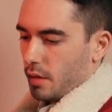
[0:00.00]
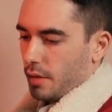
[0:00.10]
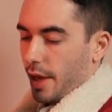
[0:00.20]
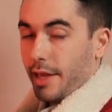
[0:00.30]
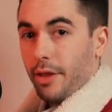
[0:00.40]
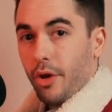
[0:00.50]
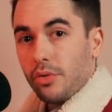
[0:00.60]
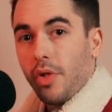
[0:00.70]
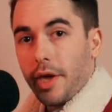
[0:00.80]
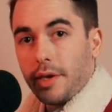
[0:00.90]
Hey, you
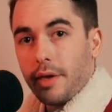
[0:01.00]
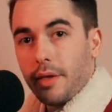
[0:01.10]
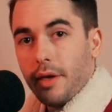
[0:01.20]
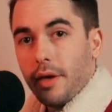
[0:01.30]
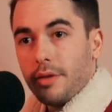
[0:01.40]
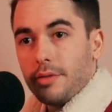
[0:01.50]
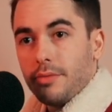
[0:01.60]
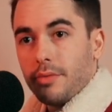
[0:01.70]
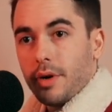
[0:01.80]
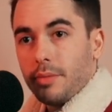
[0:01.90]
don't like it?
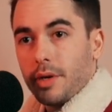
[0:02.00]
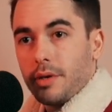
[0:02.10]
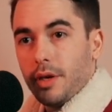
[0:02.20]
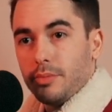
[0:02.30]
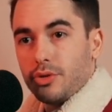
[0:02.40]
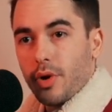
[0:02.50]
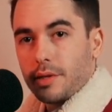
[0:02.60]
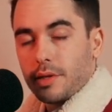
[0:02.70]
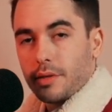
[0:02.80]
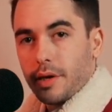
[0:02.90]
I'm going to keep dressing I'm